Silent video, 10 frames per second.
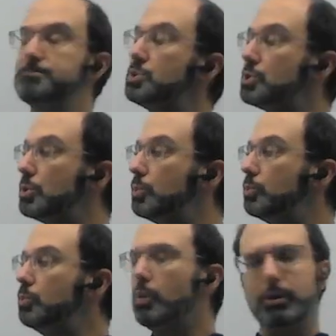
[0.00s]
So
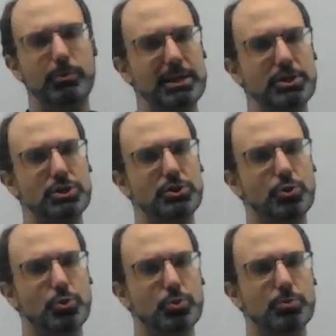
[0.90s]
what do we do?